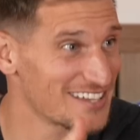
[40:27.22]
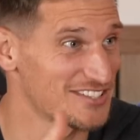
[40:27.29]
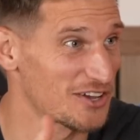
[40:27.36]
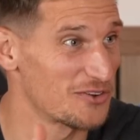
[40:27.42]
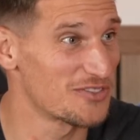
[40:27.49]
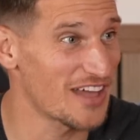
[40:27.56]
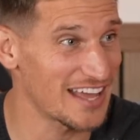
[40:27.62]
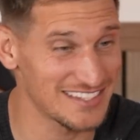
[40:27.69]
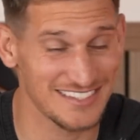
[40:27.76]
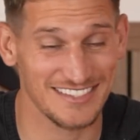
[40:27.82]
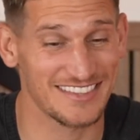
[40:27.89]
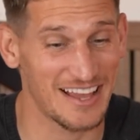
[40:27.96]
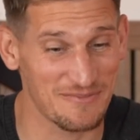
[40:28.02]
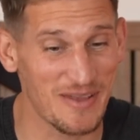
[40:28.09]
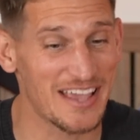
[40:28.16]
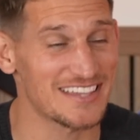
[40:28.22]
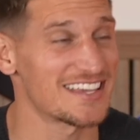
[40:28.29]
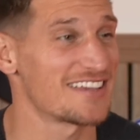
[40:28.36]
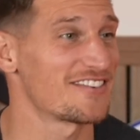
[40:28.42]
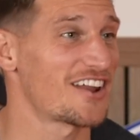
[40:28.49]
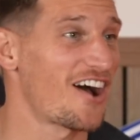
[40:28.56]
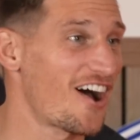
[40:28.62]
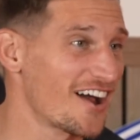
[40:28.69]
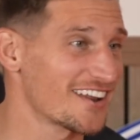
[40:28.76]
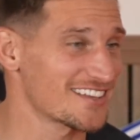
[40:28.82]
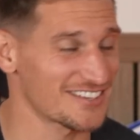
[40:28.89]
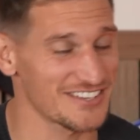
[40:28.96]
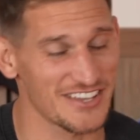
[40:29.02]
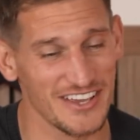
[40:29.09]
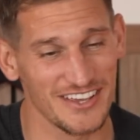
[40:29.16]
So that makes it even harder.
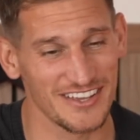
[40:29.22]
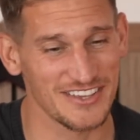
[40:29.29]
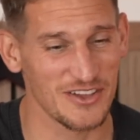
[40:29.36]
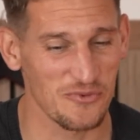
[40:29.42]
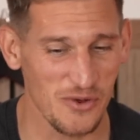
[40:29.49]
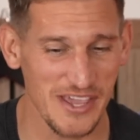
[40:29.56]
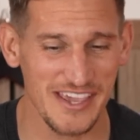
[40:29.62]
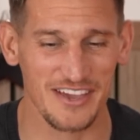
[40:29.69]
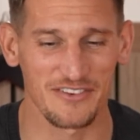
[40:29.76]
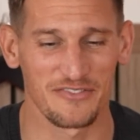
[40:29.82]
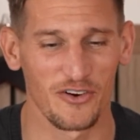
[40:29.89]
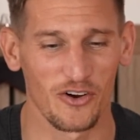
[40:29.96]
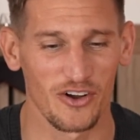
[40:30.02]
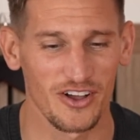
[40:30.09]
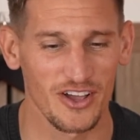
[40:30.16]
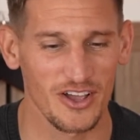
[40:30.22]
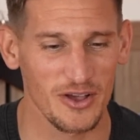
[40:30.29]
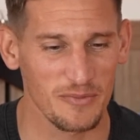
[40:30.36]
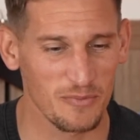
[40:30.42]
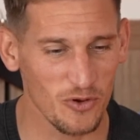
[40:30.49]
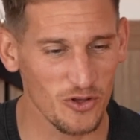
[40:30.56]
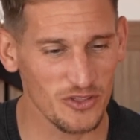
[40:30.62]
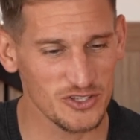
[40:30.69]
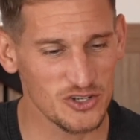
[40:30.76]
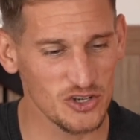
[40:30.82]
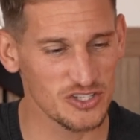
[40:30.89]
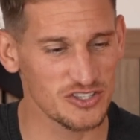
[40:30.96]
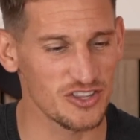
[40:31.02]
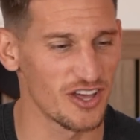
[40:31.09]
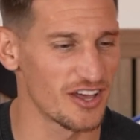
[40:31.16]
It's on your weaker foot. But
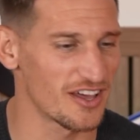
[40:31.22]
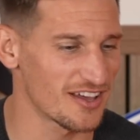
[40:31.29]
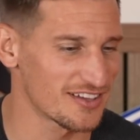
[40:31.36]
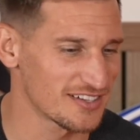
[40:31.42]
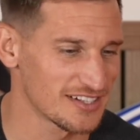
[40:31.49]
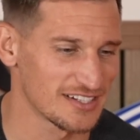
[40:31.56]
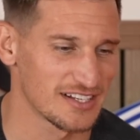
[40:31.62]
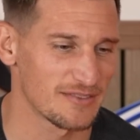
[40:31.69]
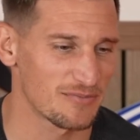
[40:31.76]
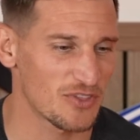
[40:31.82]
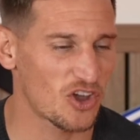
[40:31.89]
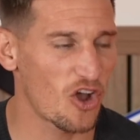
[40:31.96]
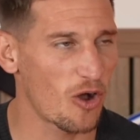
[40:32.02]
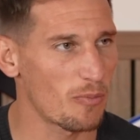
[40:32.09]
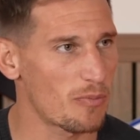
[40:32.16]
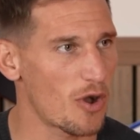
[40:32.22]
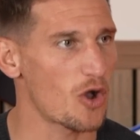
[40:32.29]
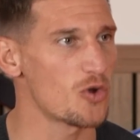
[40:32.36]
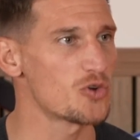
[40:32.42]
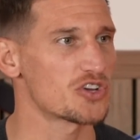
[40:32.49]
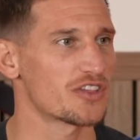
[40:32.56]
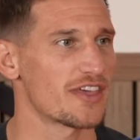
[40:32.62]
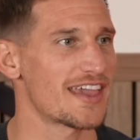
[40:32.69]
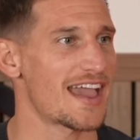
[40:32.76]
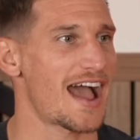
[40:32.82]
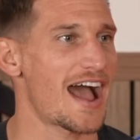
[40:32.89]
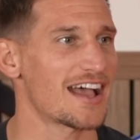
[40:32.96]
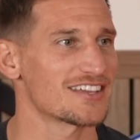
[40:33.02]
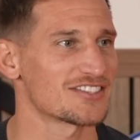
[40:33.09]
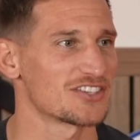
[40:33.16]
just the composure that he
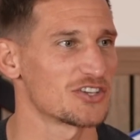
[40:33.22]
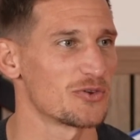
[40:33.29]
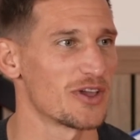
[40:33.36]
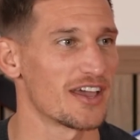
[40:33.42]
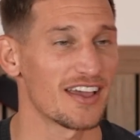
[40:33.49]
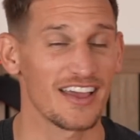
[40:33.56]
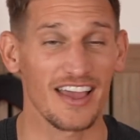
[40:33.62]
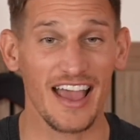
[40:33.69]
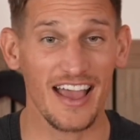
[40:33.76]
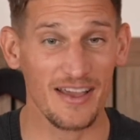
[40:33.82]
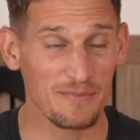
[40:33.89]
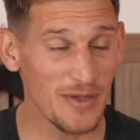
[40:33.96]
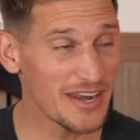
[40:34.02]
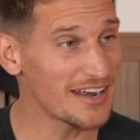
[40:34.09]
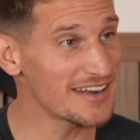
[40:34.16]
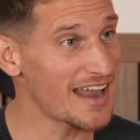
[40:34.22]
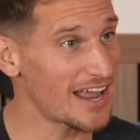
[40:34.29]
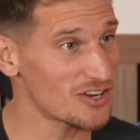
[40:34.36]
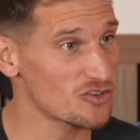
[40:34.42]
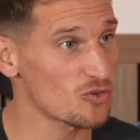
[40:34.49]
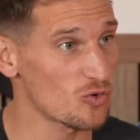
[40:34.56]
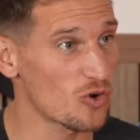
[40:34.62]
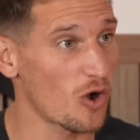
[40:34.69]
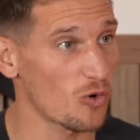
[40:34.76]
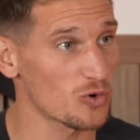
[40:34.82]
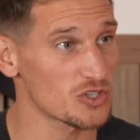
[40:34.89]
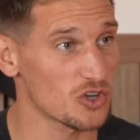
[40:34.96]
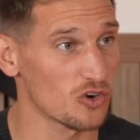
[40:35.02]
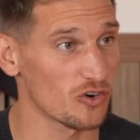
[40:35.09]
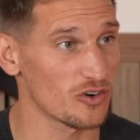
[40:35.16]
has to do it. Being a natural goal
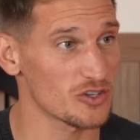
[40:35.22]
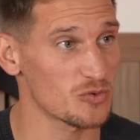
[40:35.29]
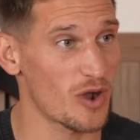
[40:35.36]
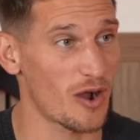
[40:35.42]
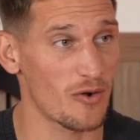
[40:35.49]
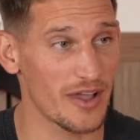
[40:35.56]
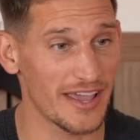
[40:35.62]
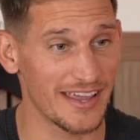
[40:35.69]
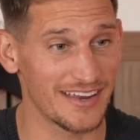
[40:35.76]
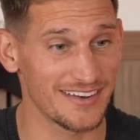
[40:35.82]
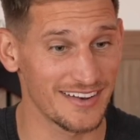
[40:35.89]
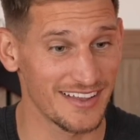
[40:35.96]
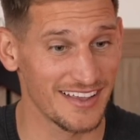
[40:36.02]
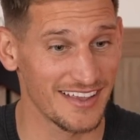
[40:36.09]
scorer as well, in